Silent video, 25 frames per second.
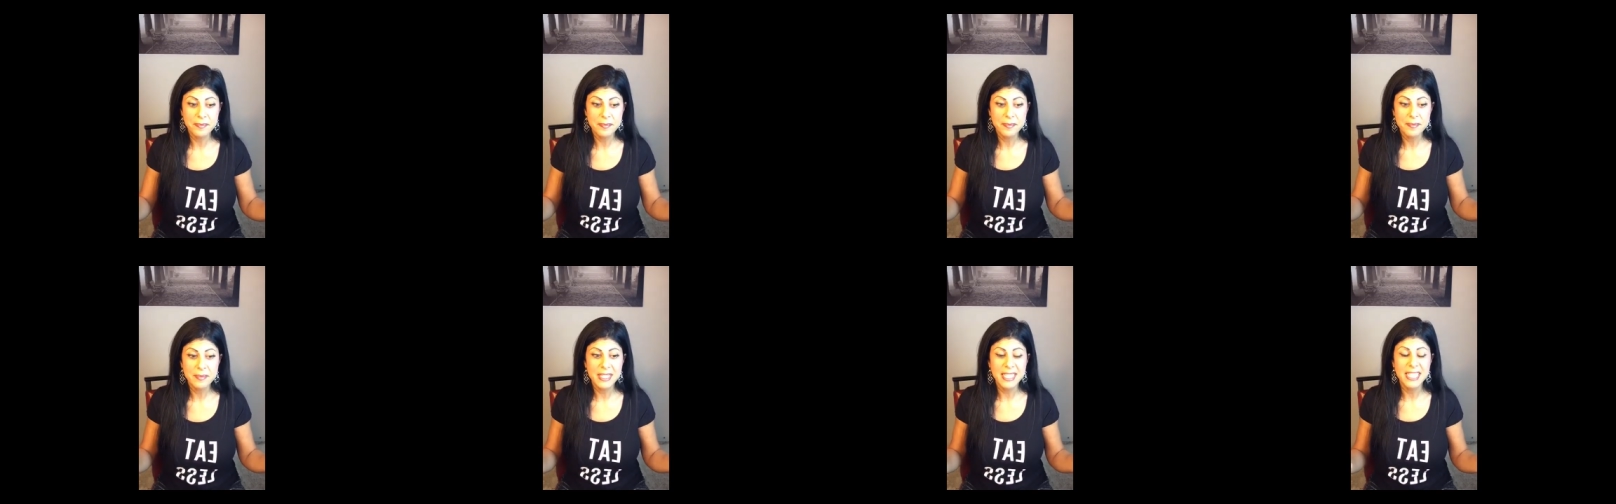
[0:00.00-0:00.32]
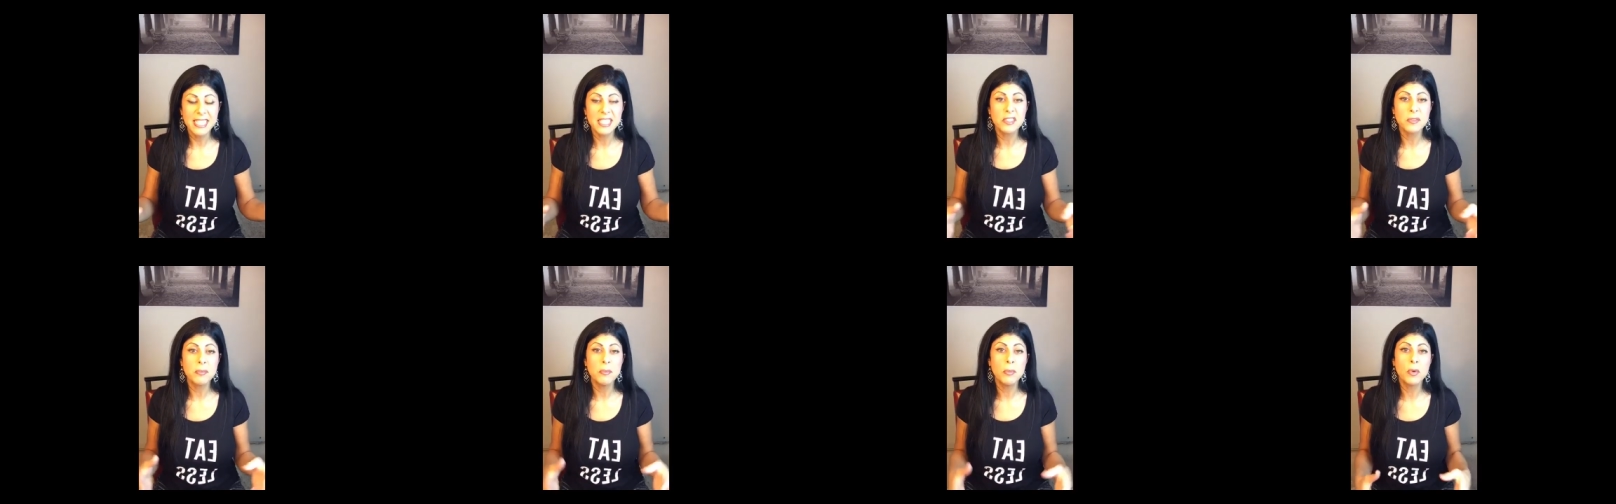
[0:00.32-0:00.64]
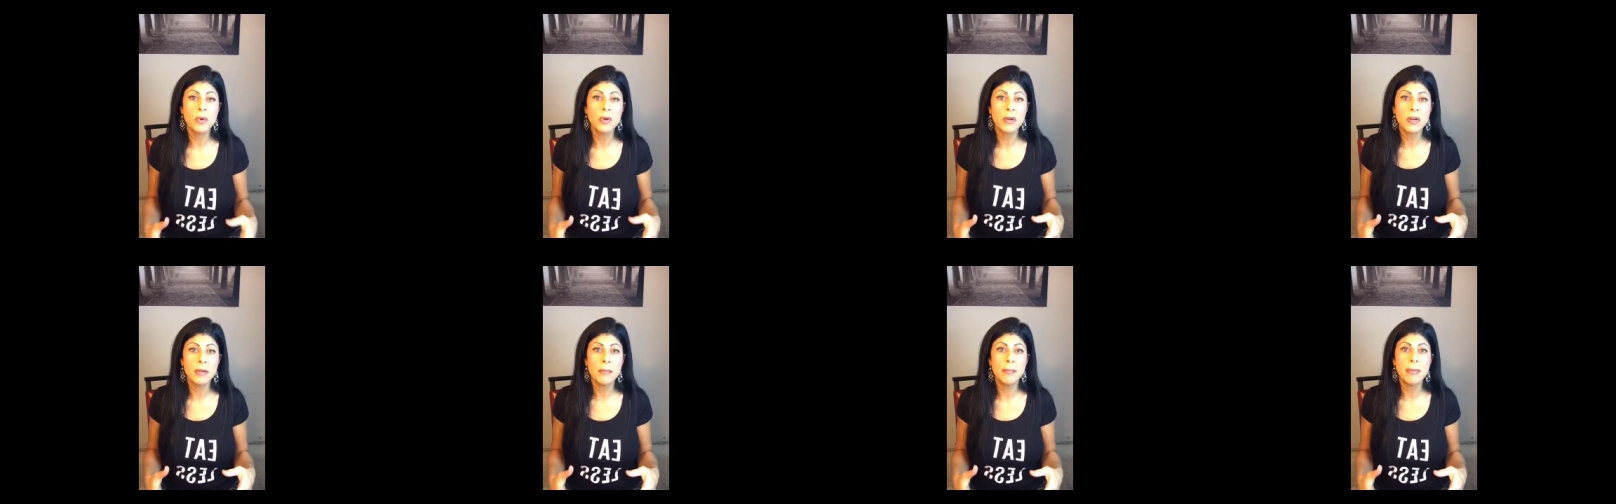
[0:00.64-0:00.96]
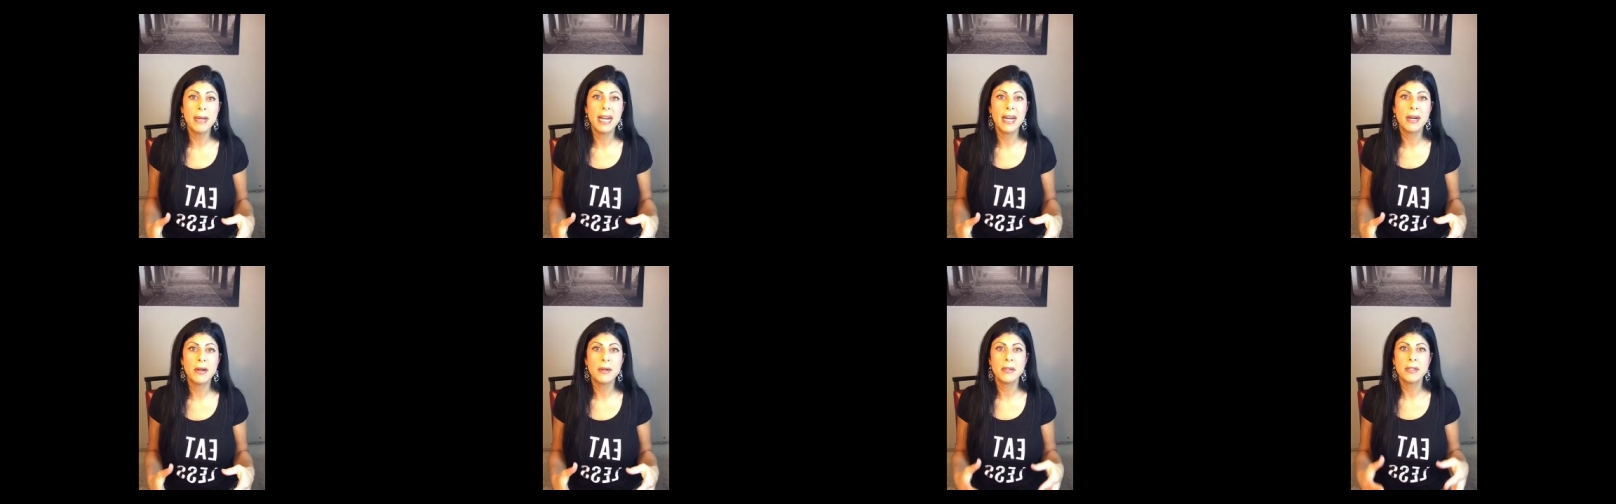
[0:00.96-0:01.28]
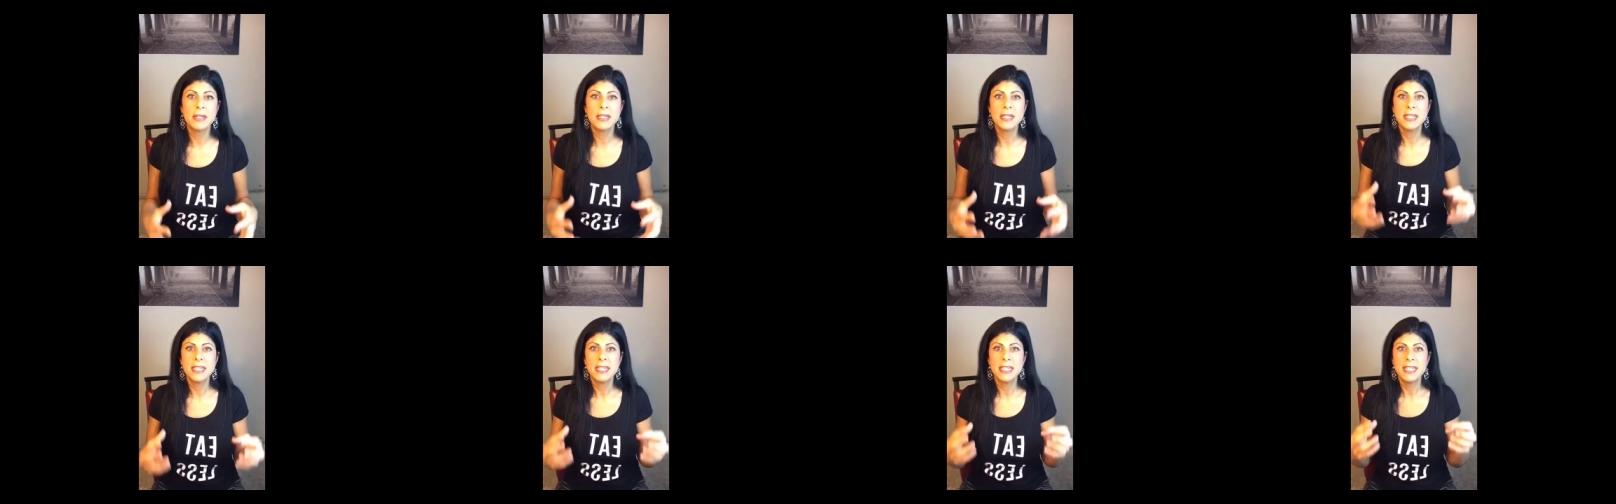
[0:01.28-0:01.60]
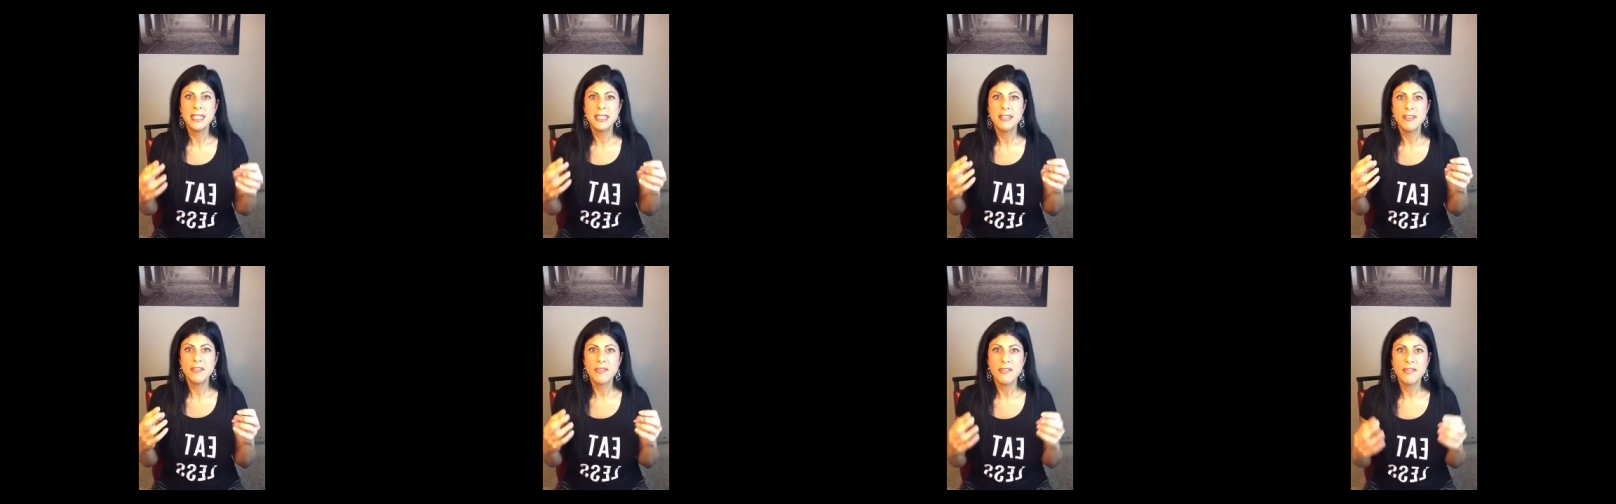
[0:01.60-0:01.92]
It's more about
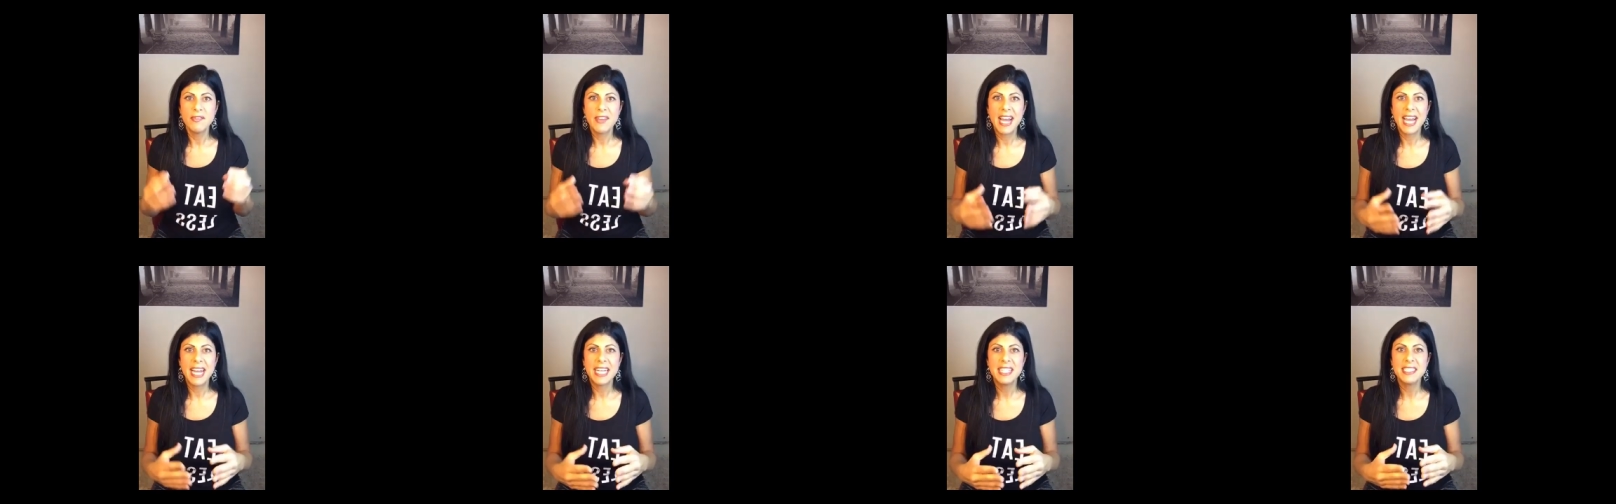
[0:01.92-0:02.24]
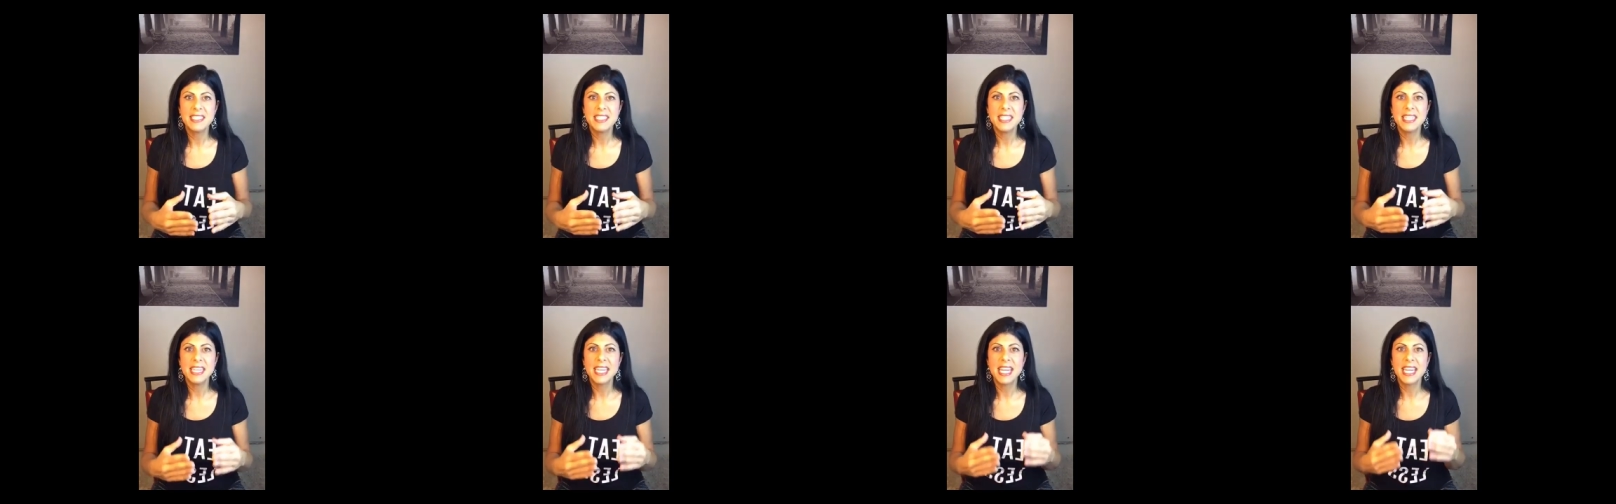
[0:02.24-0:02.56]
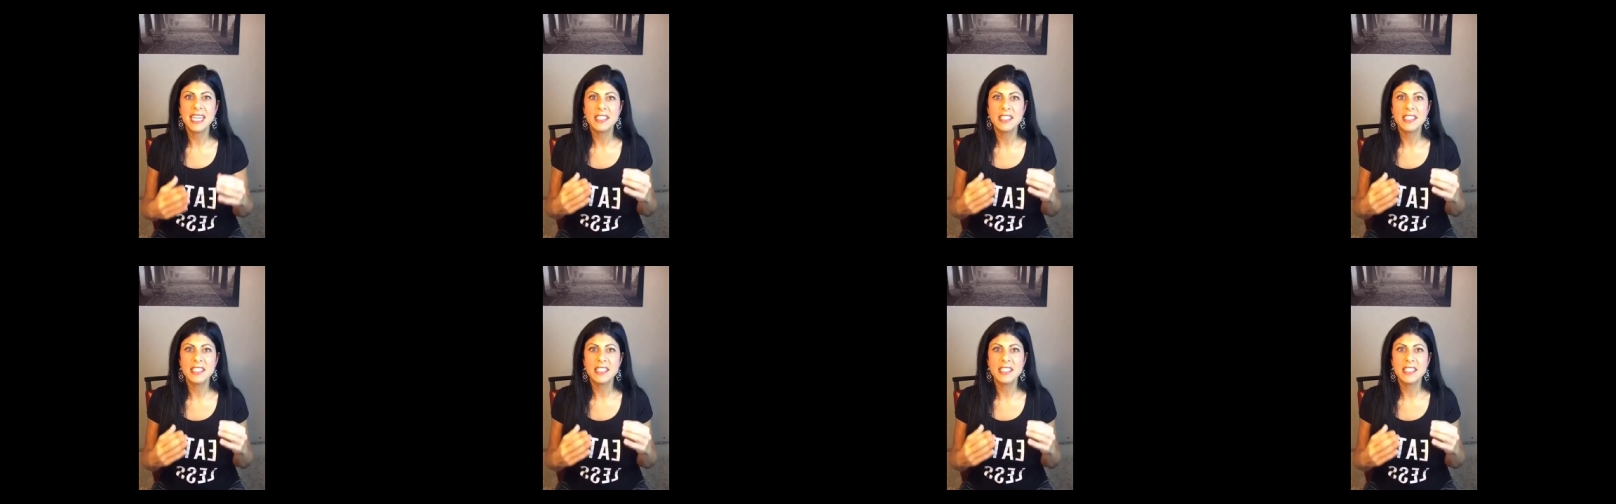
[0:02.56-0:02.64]
fasting